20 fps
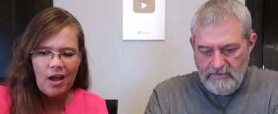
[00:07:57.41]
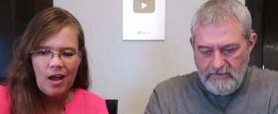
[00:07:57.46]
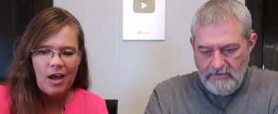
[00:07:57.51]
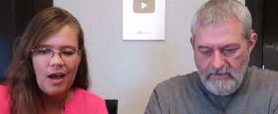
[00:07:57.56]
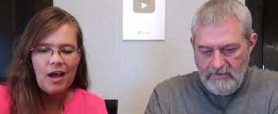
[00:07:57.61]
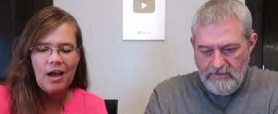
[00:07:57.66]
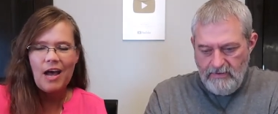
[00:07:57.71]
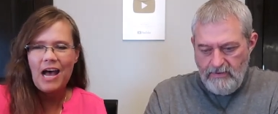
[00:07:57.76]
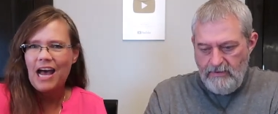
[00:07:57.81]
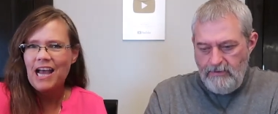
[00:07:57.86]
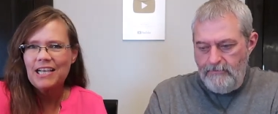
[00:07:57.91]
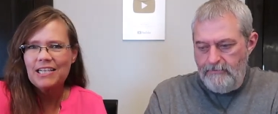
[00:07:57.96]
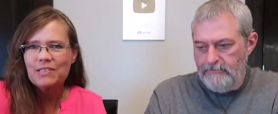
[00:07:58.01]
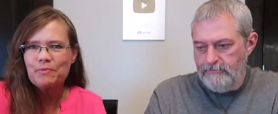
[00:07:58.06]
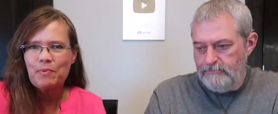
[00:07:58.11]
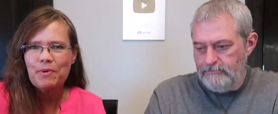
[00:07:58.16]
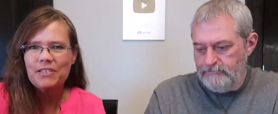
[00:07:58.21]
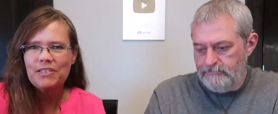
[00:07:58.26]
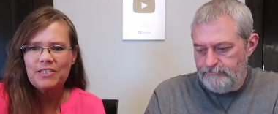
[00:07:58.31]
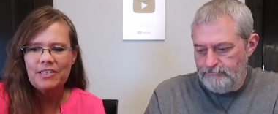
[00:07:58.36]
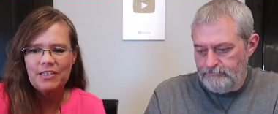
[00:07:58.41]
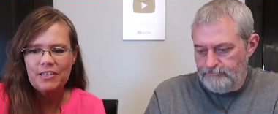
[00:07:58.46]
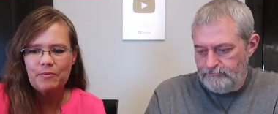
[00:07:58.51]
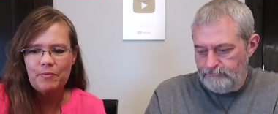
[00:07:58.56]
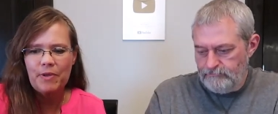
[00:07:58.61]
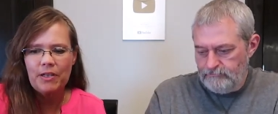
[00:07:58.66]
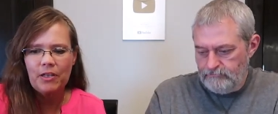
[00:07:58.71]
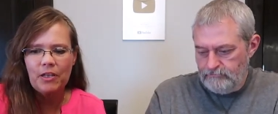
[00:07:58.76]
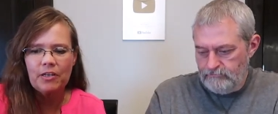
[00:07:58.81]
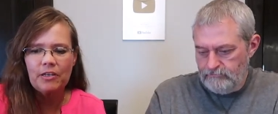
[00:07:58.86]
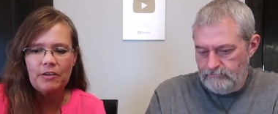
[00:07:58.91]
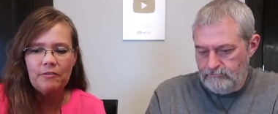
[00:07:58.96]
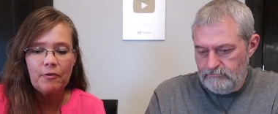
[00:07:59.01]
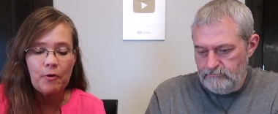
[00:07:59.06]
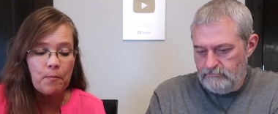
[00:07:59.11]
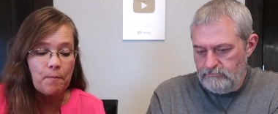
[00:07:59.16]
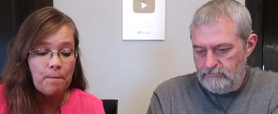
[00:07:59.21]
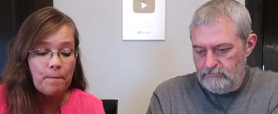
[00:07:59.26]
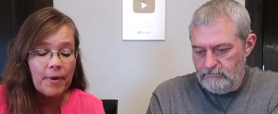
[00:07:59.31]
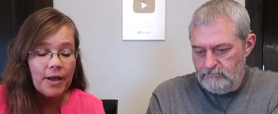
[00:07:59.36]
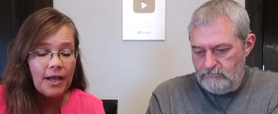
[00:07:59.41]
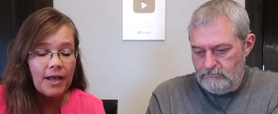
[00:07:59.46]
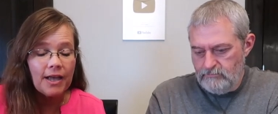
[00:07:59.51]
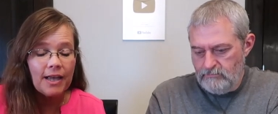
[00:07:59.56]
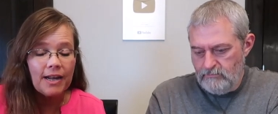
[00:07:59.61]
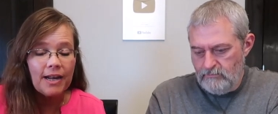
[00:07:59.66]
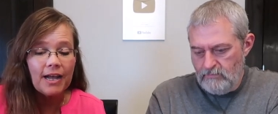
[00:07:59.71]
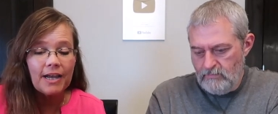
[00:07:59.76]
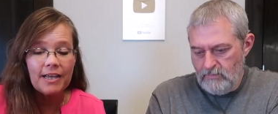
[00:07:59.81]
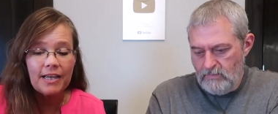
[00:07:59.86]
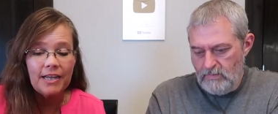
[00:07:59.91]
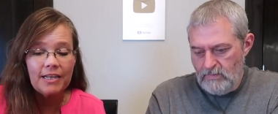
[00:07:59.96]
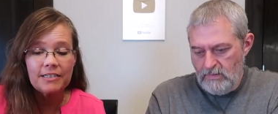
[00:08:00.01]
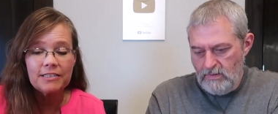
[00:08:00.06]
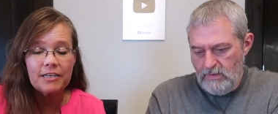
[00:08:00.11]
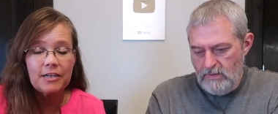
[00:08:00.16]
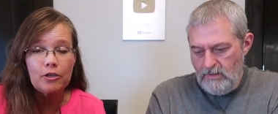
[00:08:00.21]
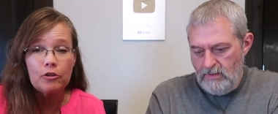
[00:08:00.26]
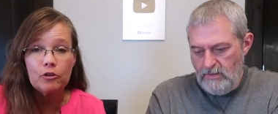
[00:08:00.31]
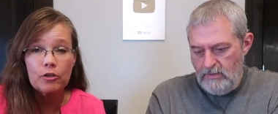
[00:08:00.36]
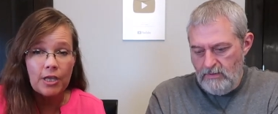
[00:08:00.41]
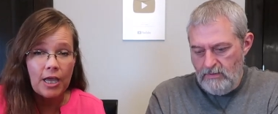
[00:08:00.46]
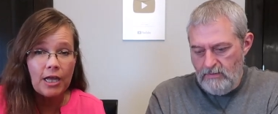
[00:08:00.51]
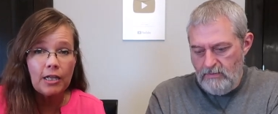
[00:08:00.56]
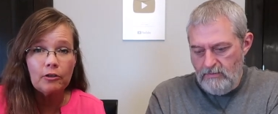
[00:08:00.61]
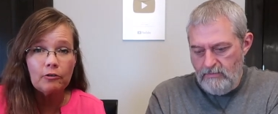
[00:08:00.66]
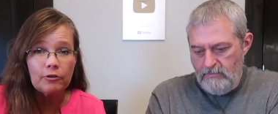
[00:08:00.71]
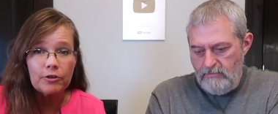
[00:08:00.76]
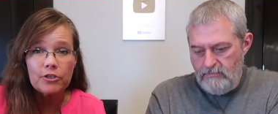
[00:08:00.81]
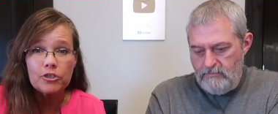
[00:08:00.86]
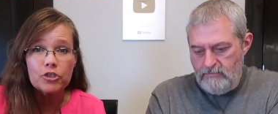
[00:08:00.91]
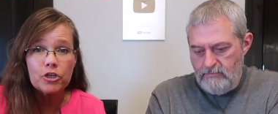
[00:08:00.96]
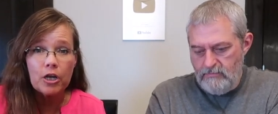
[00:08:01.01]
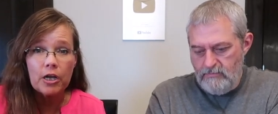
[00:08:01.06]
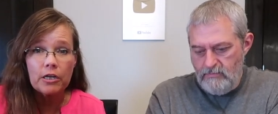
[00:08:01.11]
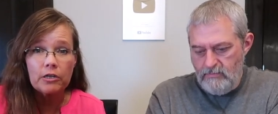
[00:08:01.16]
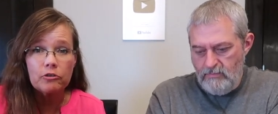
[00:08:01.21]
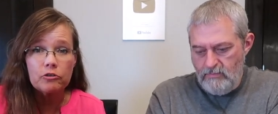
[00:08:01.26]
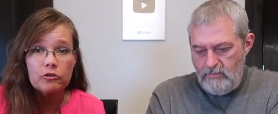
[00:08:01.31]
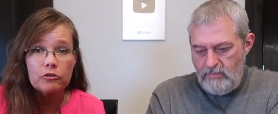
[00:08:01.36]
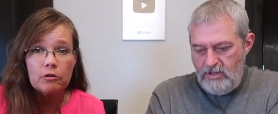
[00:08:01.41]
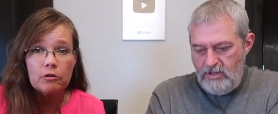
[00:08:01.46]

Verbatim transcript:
Speaker 1: Uh, I expected it to be a lot different, but I can tell you the calories changed